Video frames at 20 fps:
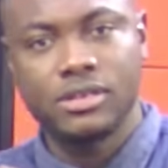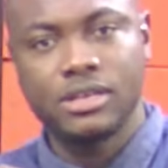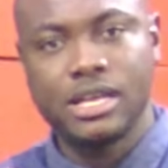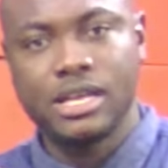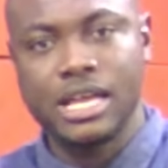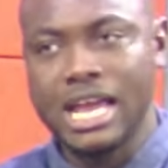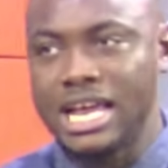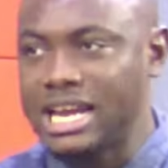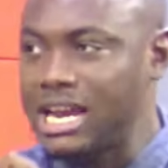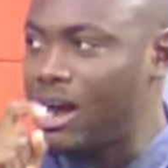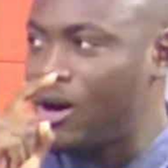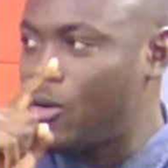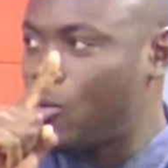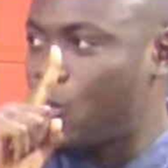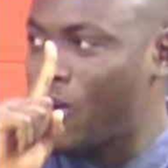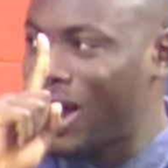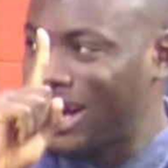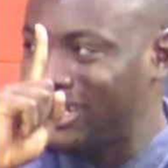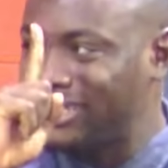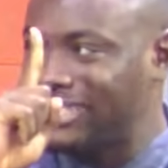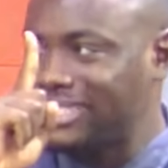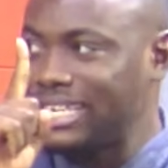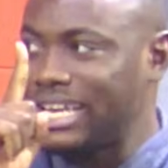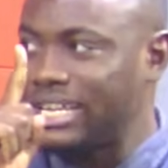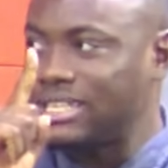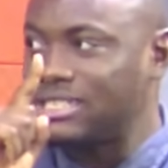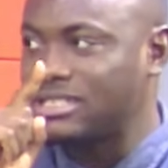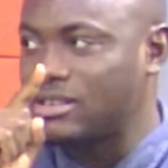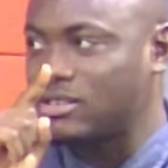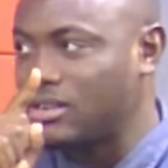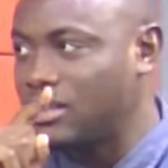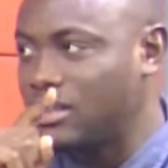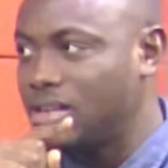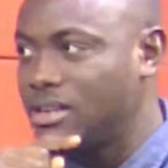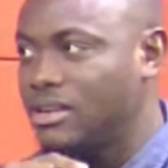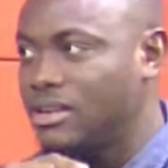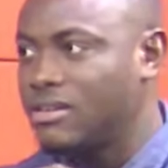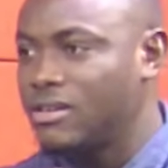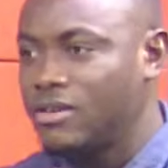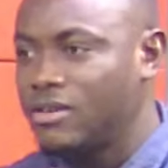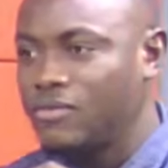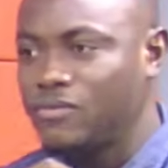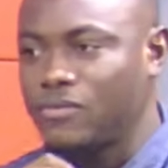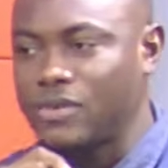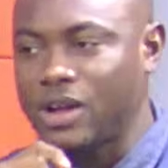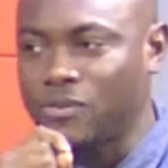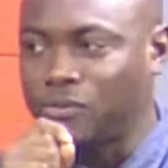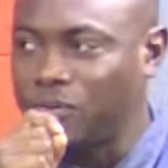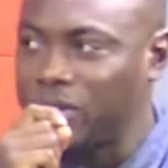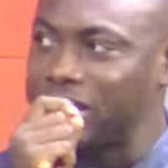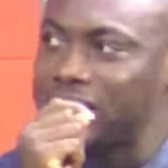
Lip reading: and 1 cent. A friend is